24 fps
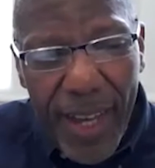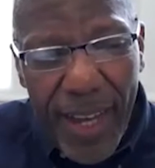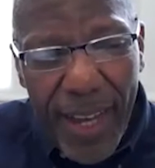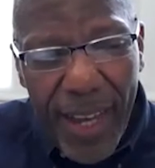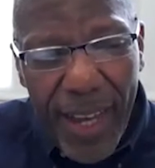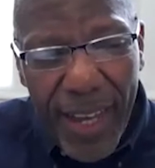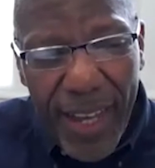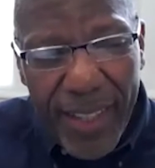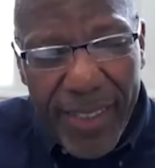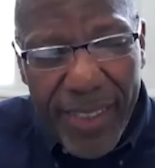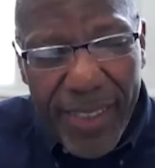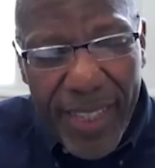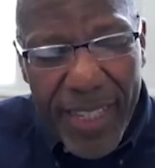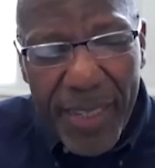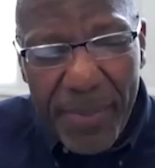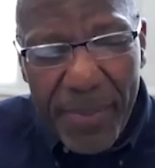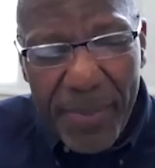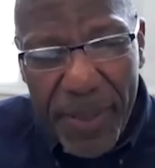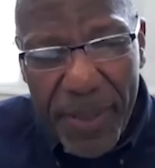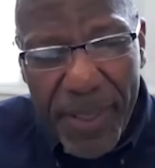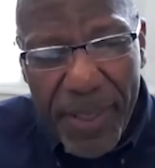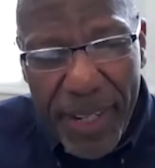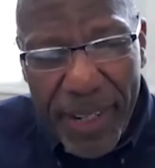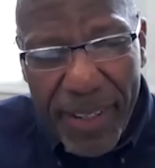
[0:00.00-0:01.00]
uh,
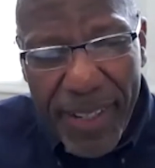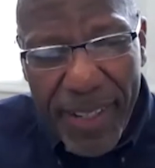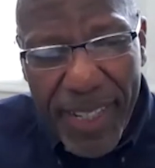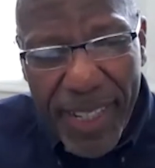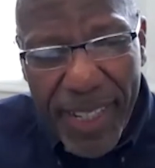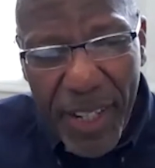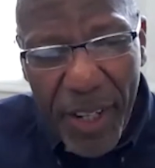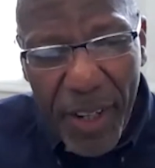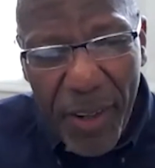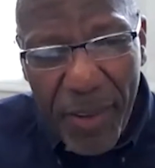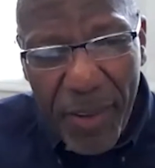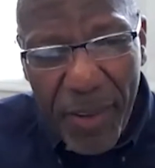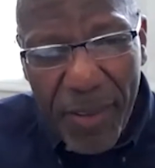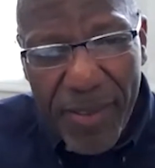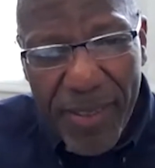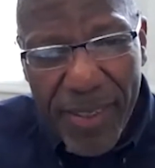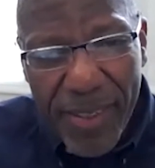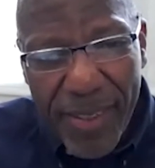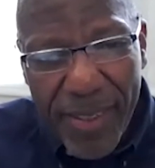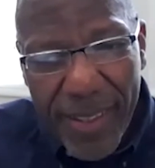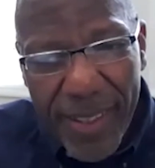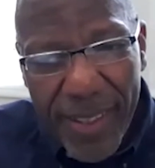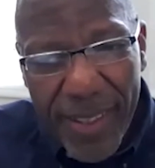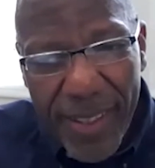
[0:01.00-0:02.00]
disciplinary
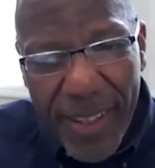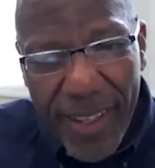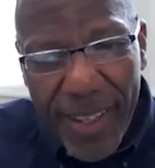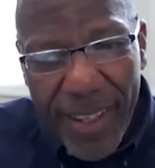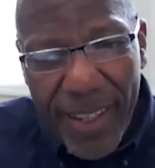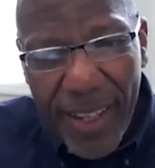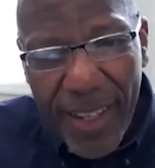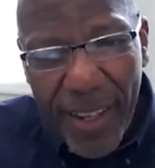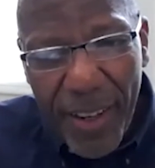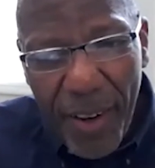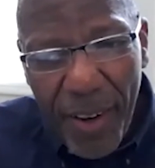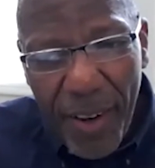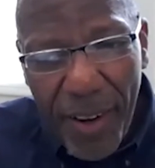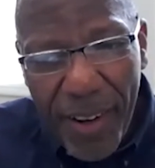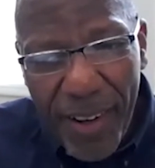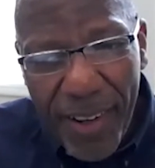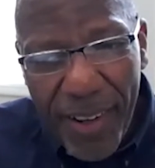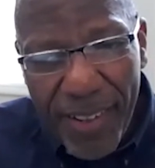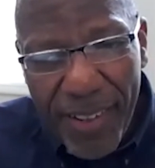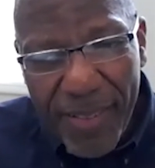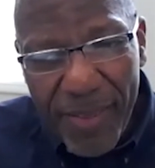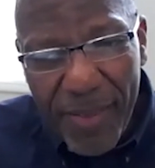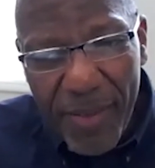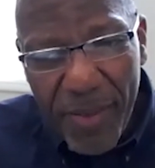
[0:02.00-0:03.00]
codes
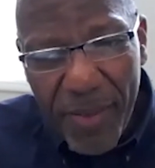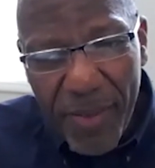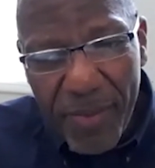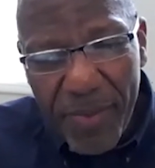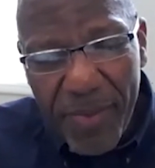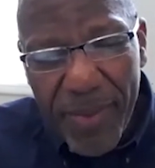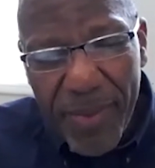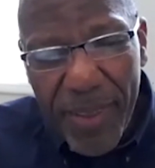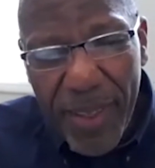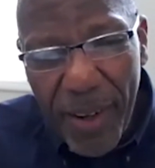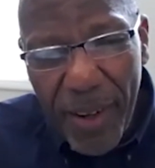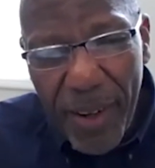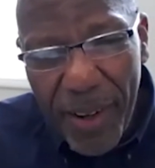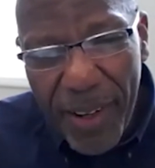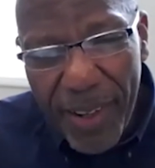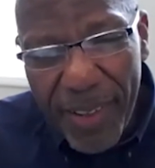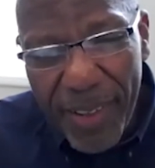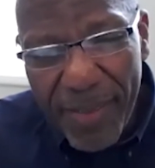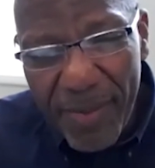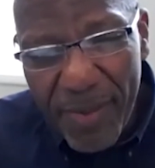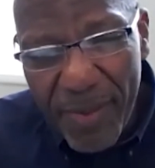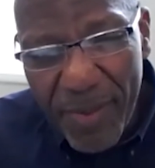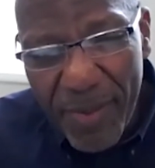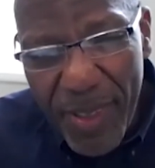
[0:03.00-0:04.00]
are
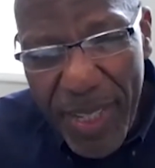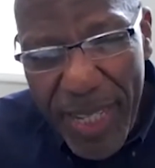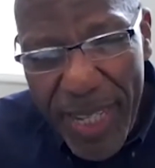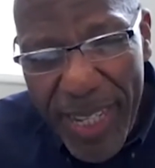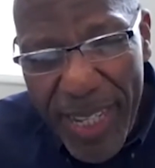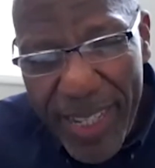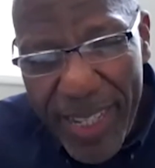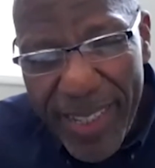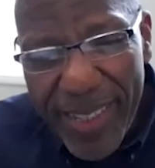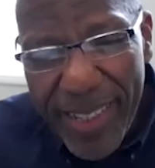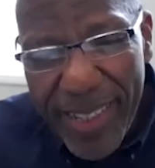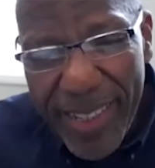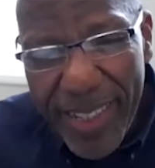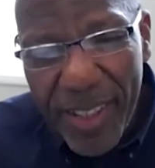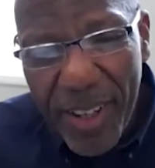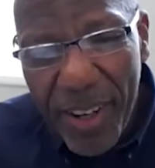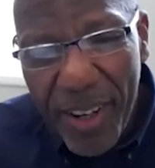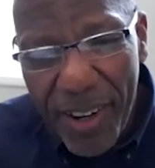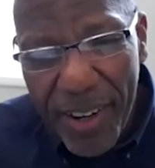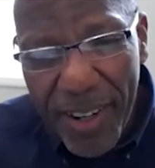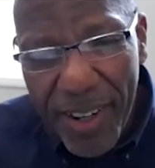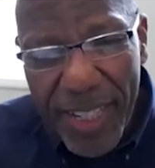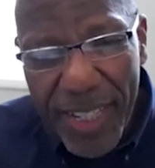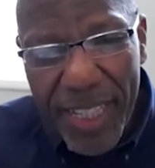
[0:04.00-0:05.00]
are easy
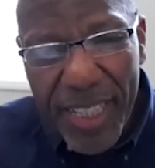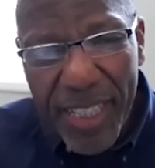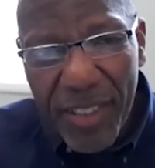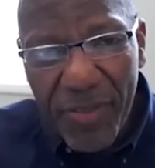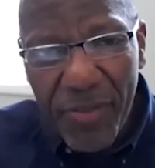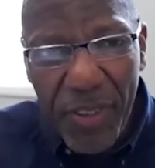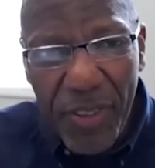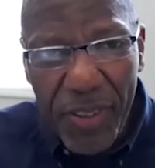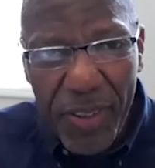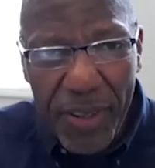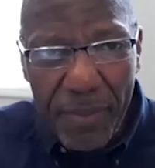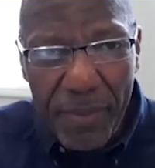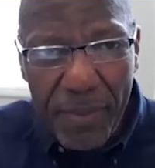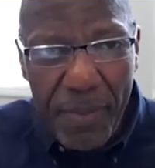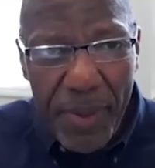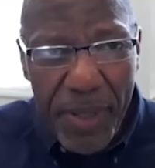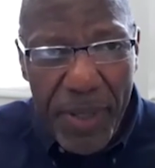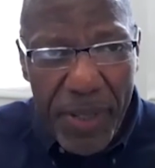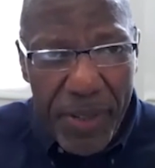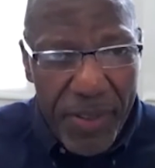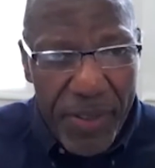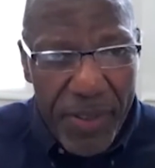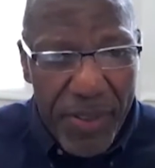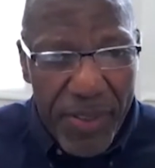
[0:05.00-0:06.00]
targets for
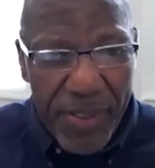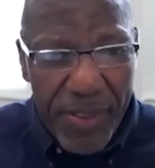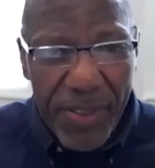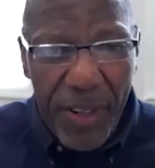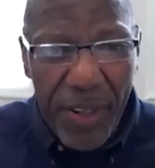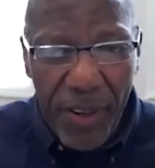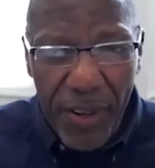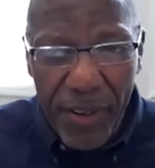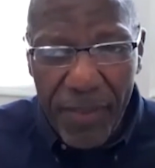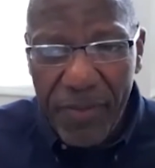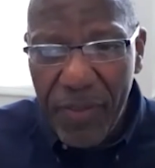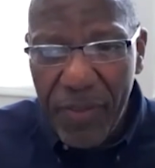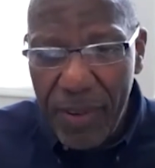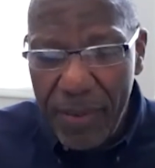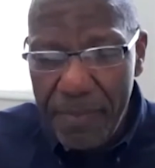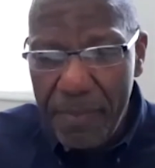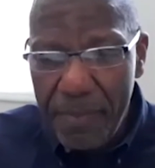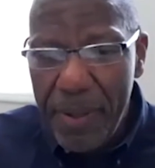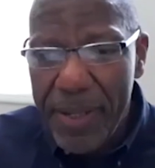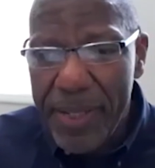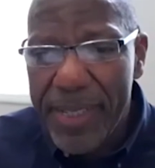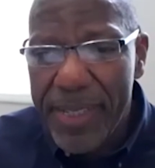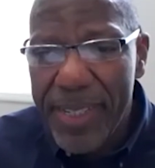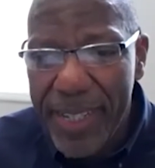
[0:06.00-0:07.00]
abuse or
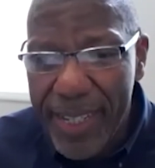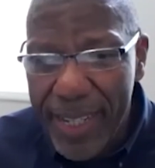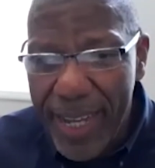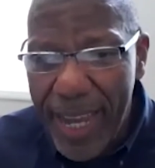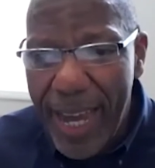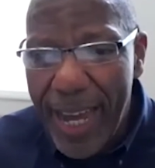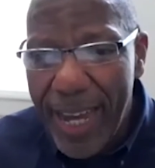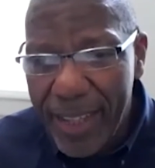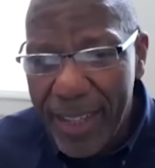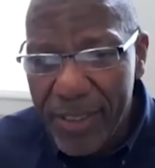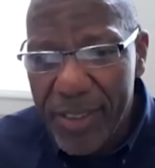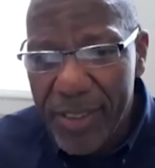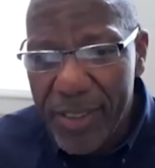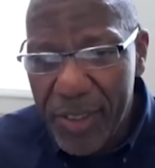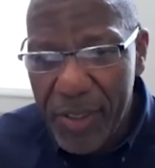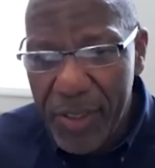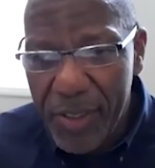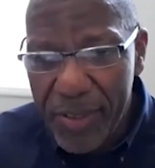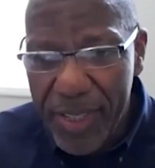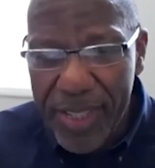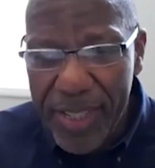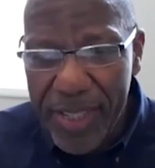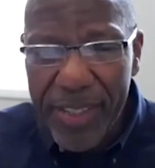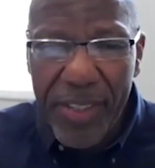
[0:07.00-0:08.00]
for pushing out
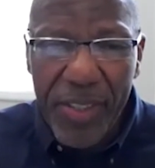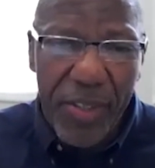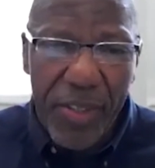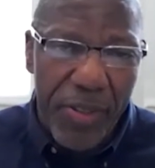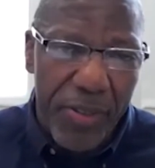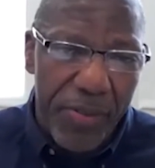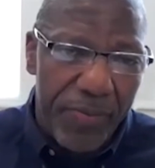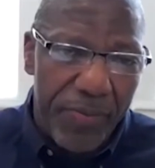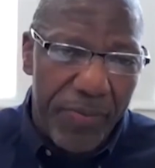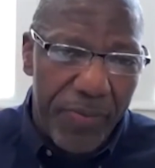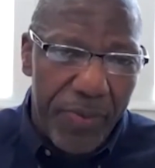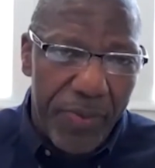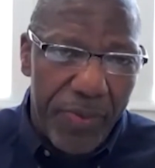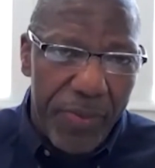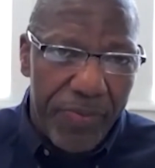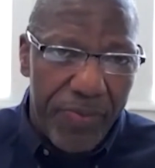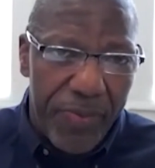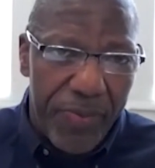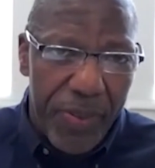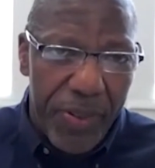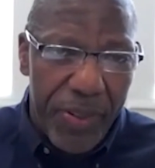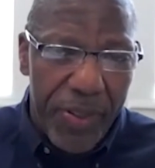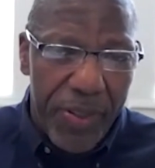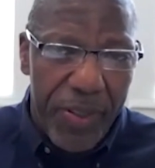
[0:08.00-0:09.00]
students
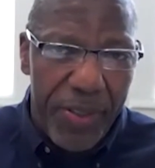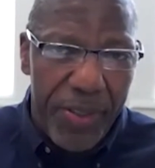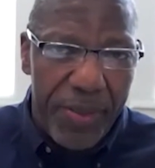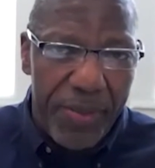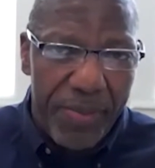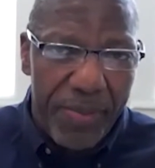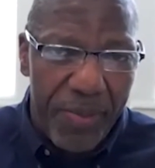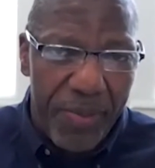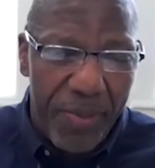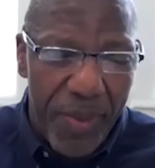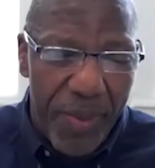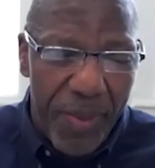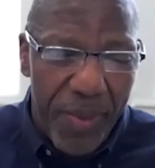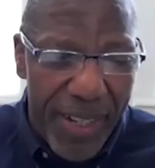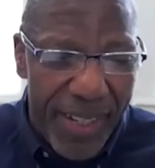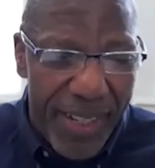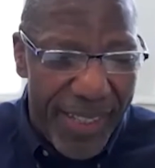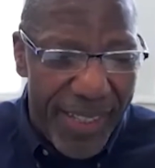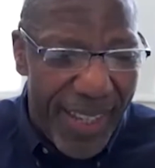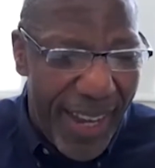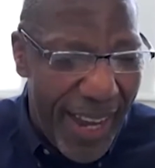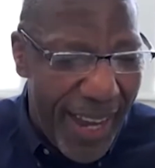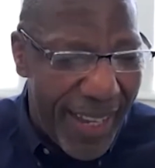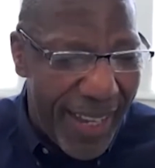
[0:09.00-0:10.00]
for whom one
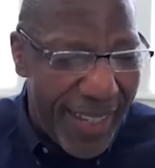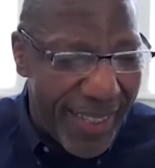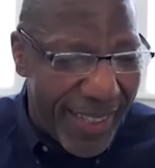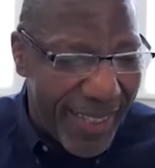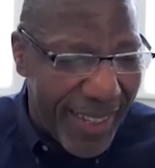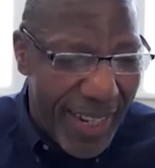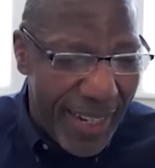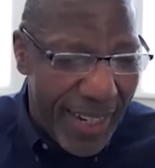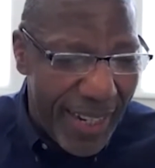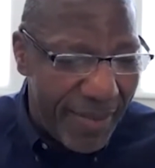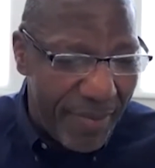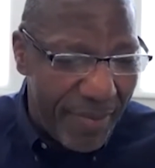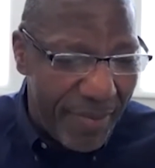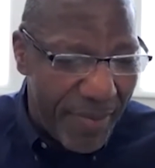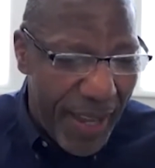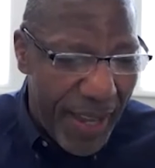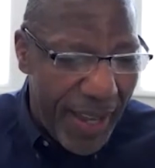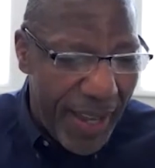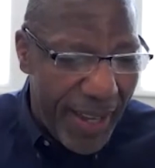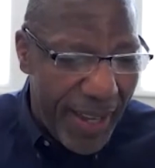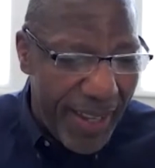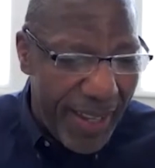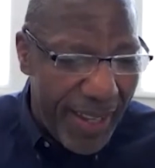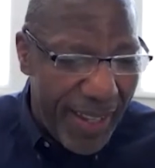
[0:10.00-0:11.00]
has
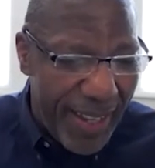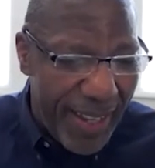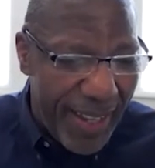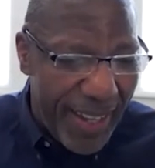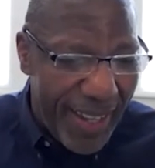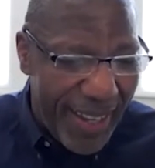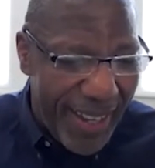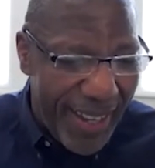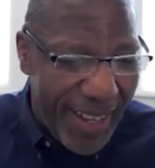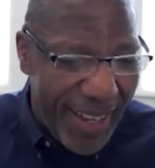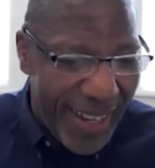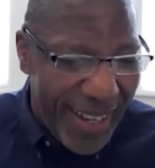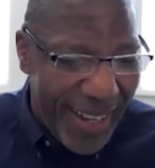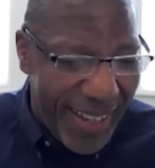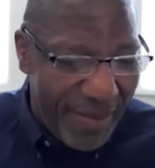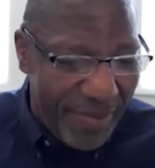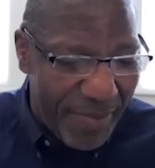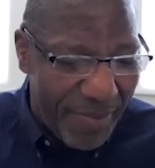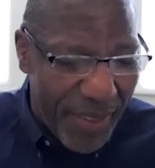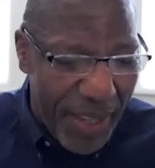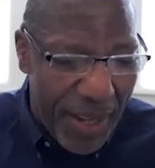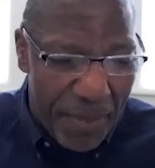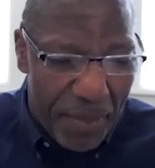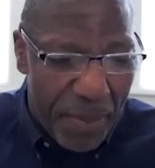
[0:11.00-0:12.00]
a a, uh,
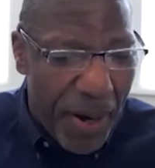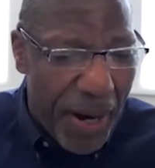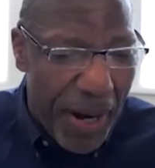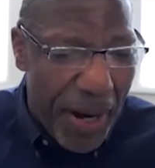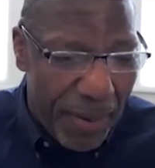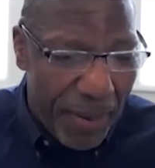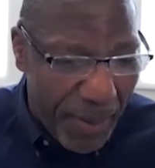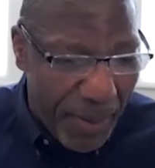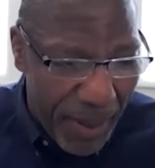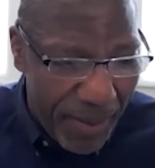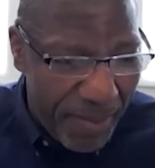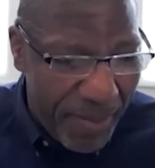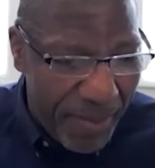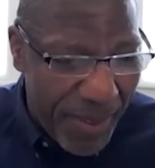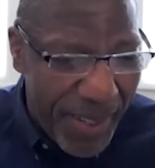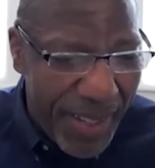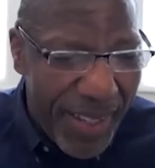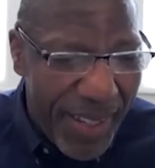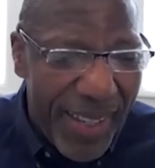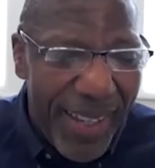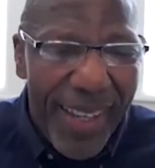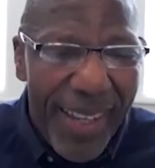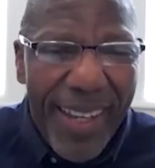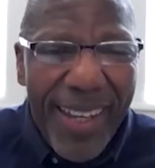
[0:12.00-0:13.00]
a problem